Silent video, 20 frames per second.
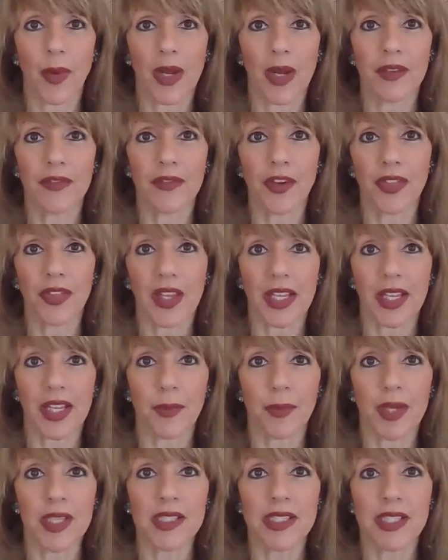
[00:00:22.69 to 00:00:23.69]
When have got the,
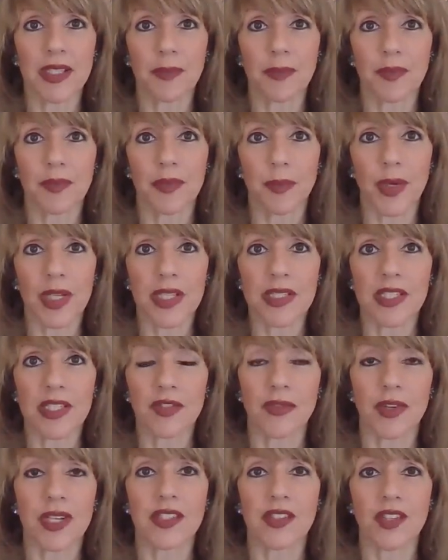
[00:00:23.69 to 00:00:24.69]
when's the
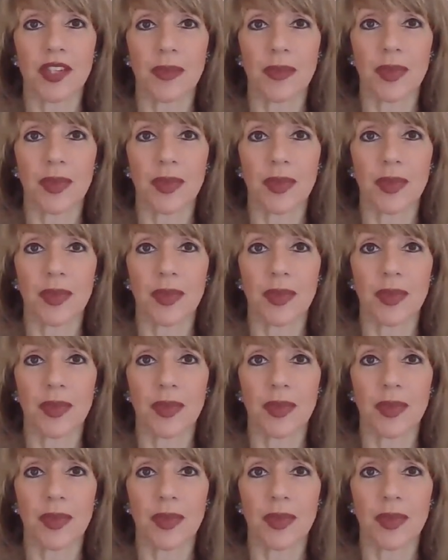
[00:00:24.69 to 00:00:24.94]
dress got